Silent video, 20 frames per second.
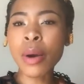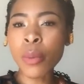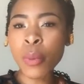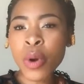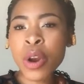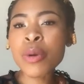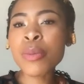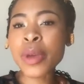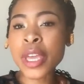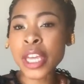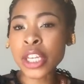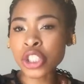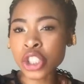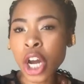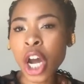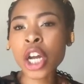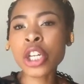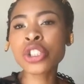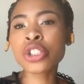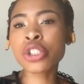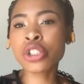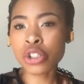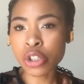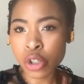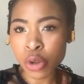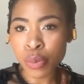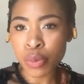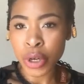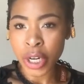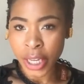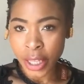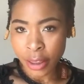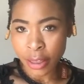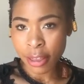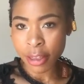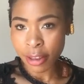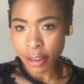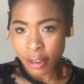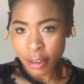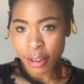we're being charged to breathe.
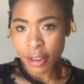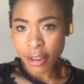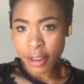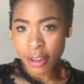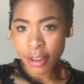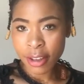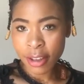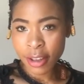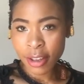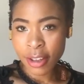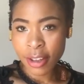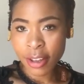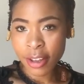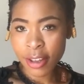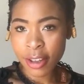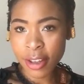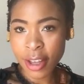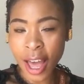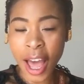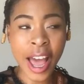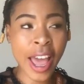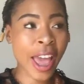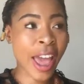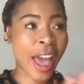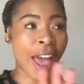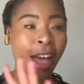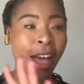I